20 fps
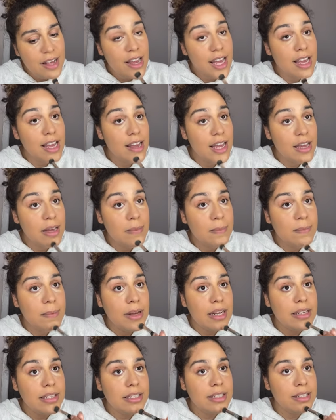he
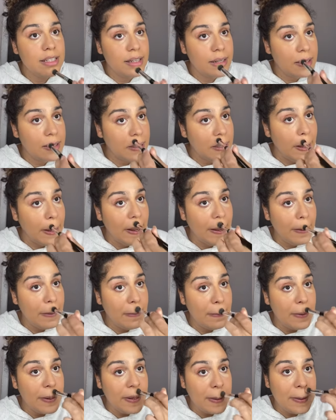basically
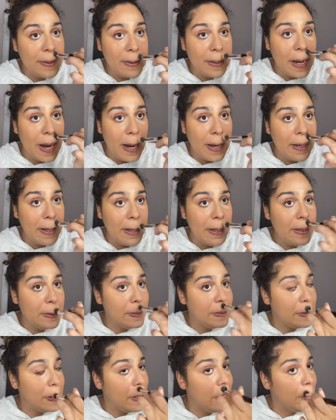was on his
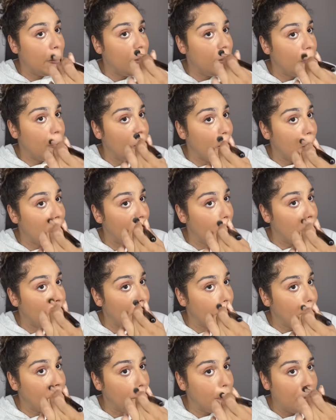
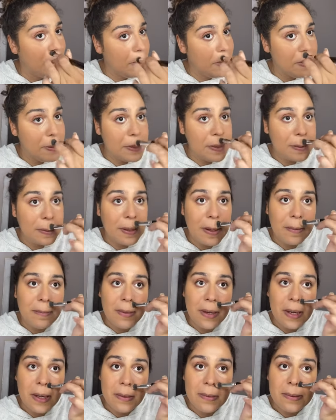um, Instagram
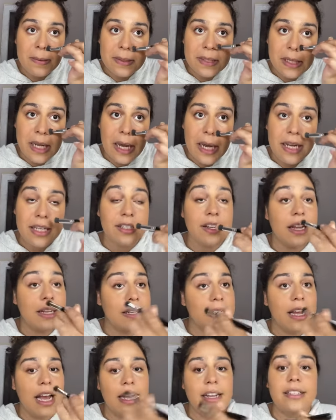and he was like, so I
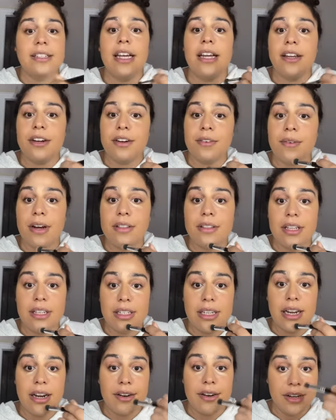kind of take it around
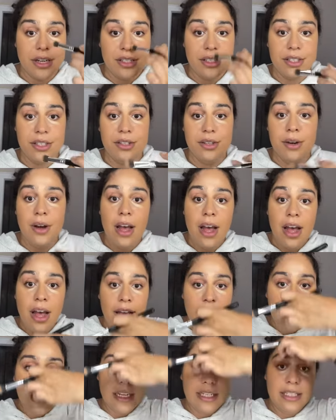this area too,
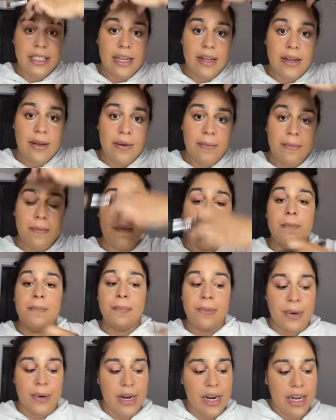because it
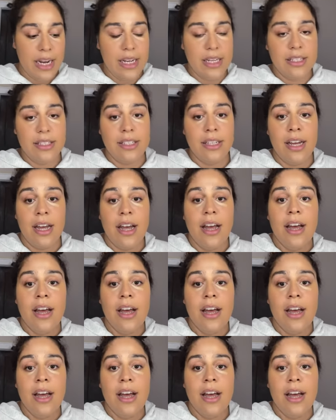brings,